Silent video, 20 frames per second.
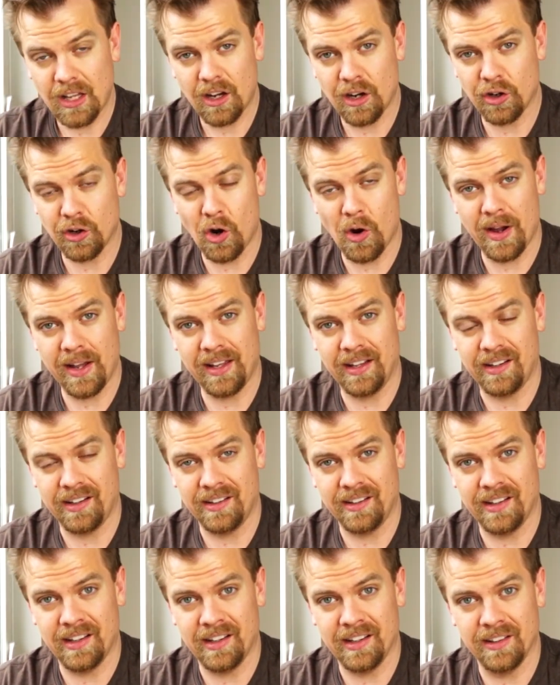I'll go ahead
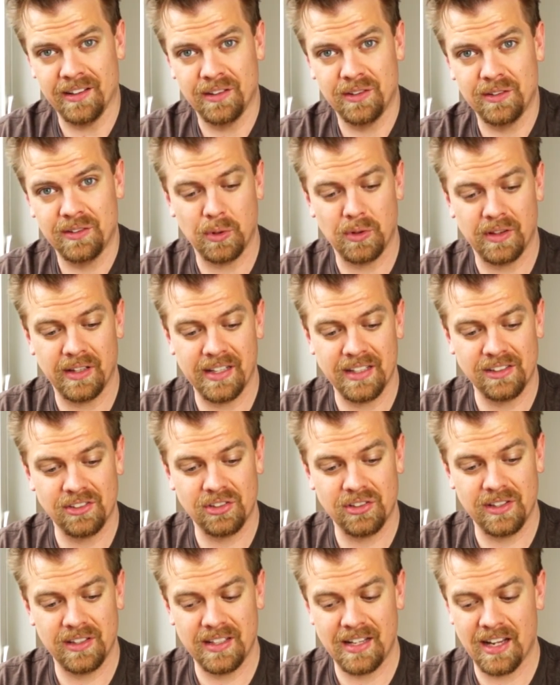and put
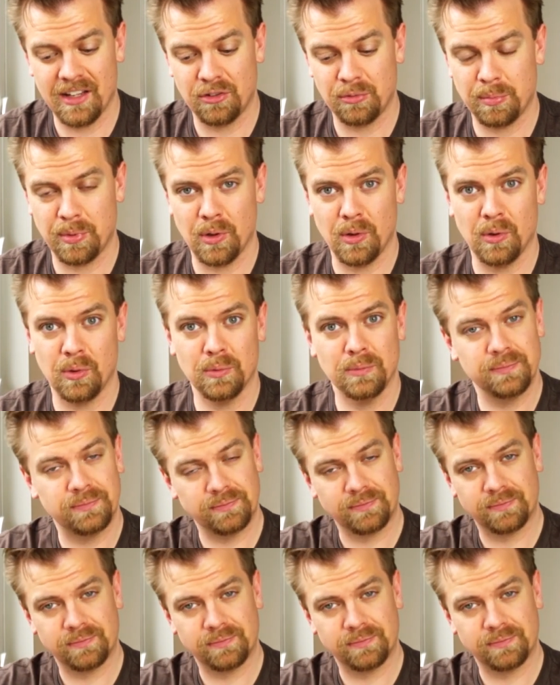links to the Espro